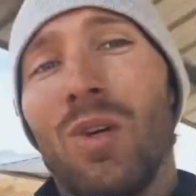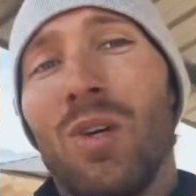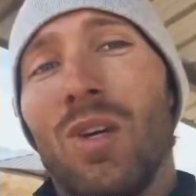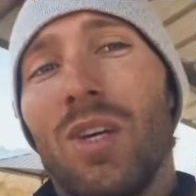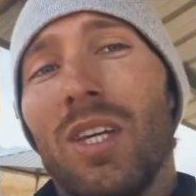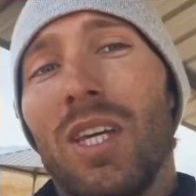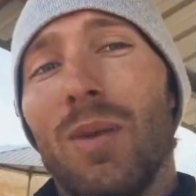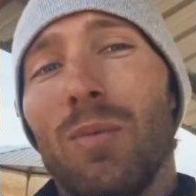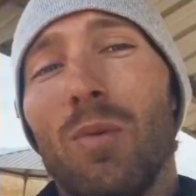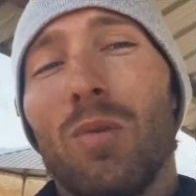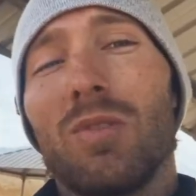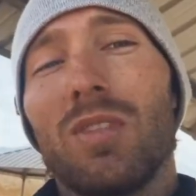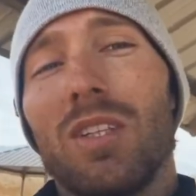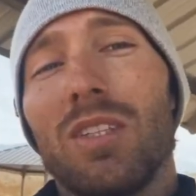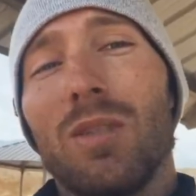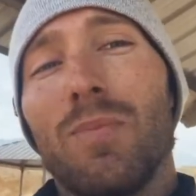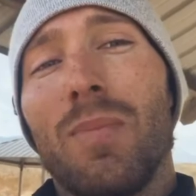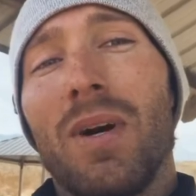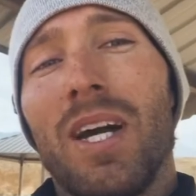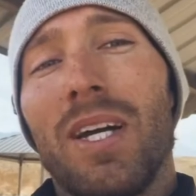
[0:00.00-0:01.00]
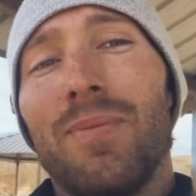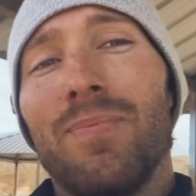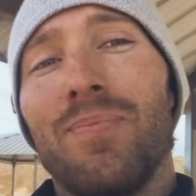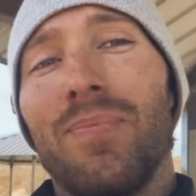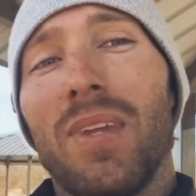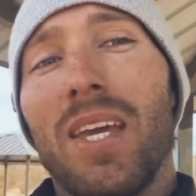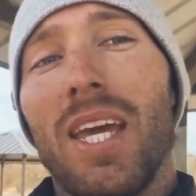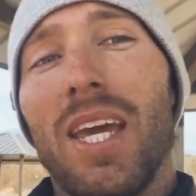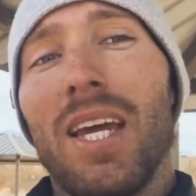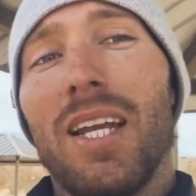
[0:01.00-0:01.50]
Keep those things in mind,
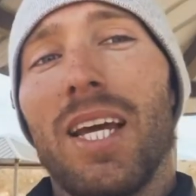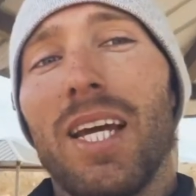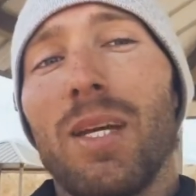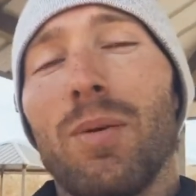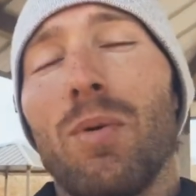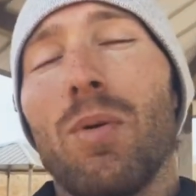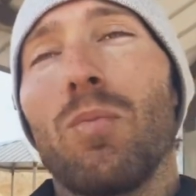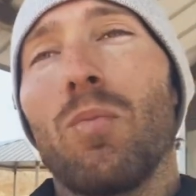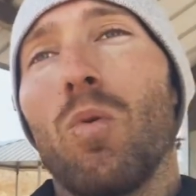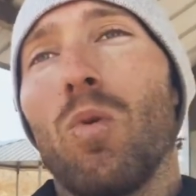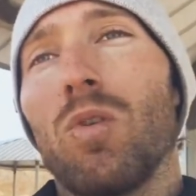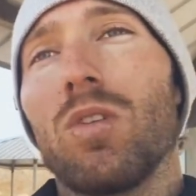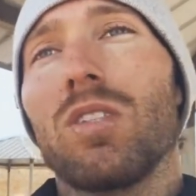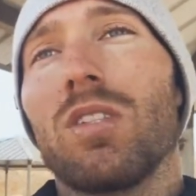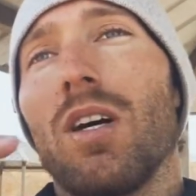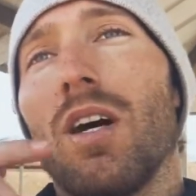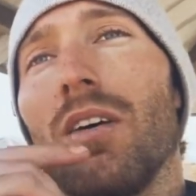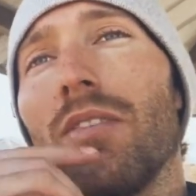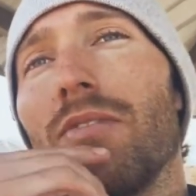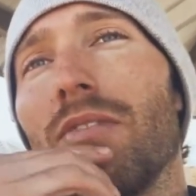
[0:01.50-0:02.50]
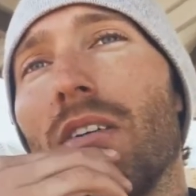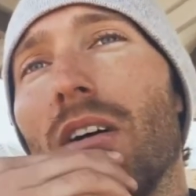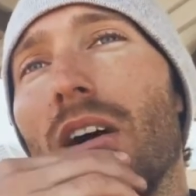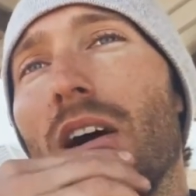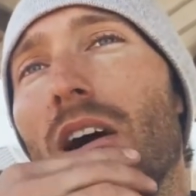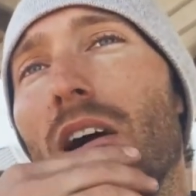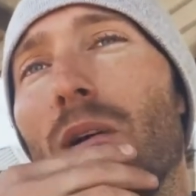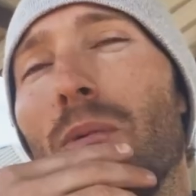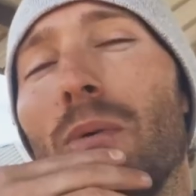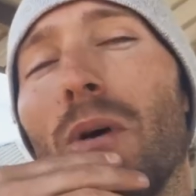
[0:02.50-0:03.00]
and I can put more stuff. Uh,
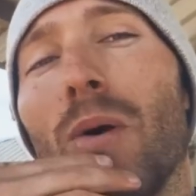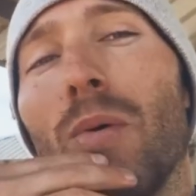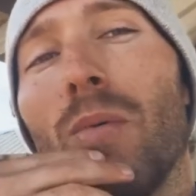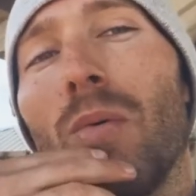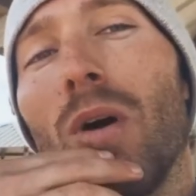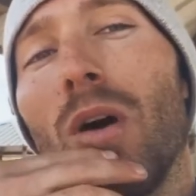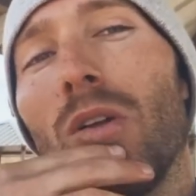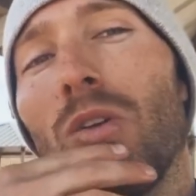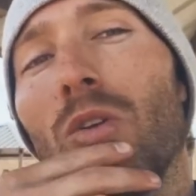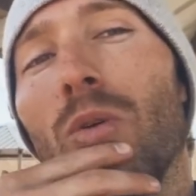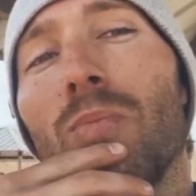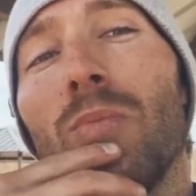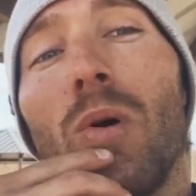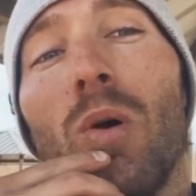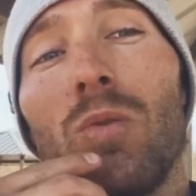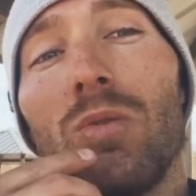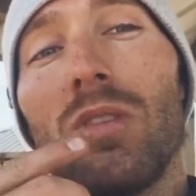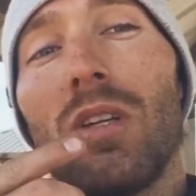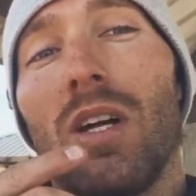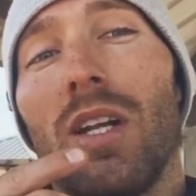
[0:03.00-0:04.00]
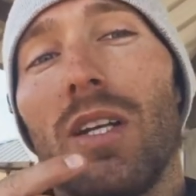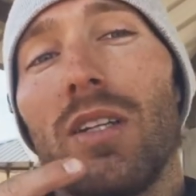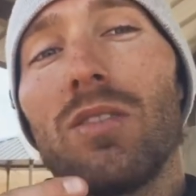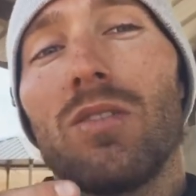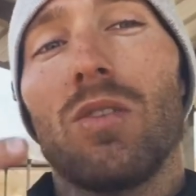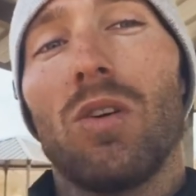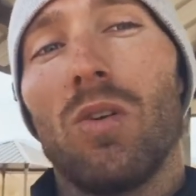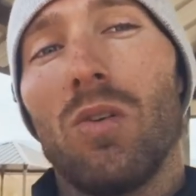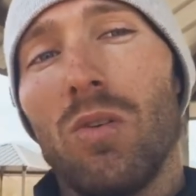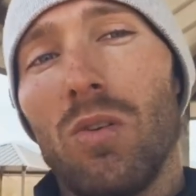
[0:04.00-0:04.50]
I'll, I'll, do a post on it,
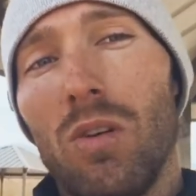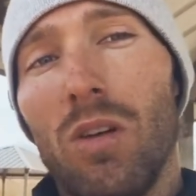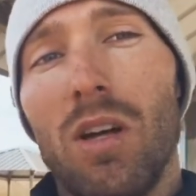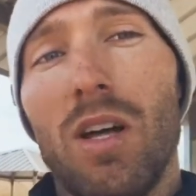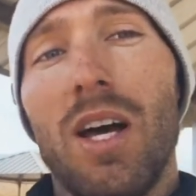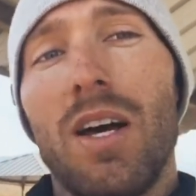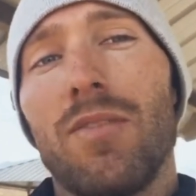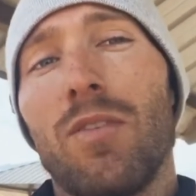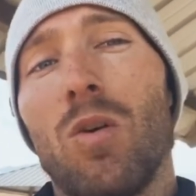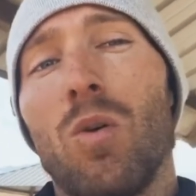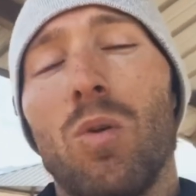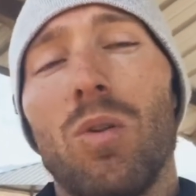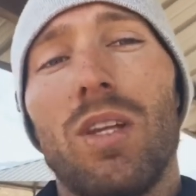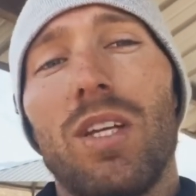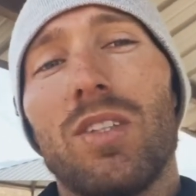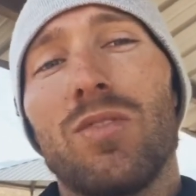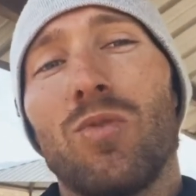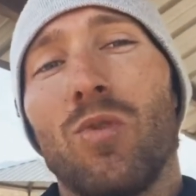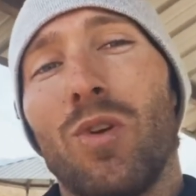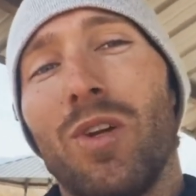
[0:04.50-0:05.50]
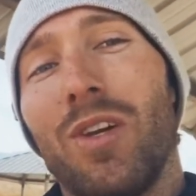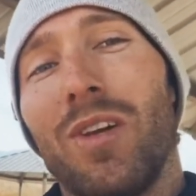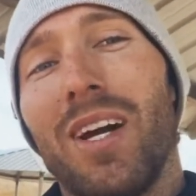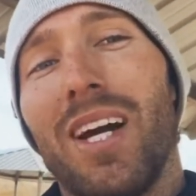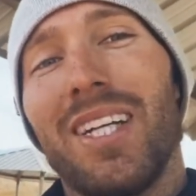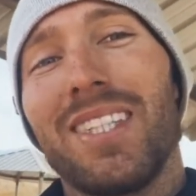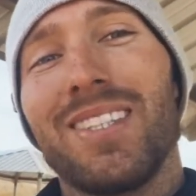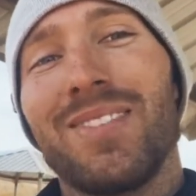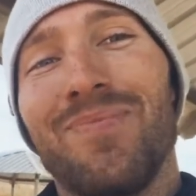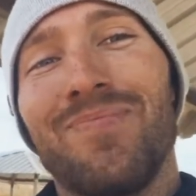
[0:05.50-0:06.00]
so I'll have a whole list for you
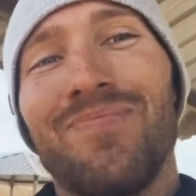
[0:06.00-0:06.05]
guys.